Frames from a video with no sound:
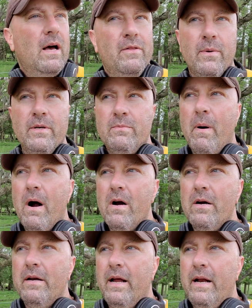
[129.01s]
there is a
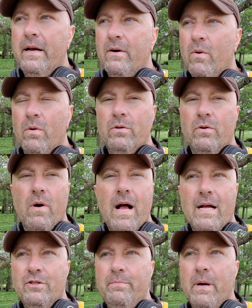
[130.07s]
barn and an old
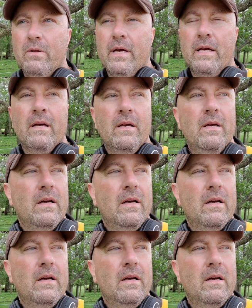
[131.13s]
garage building,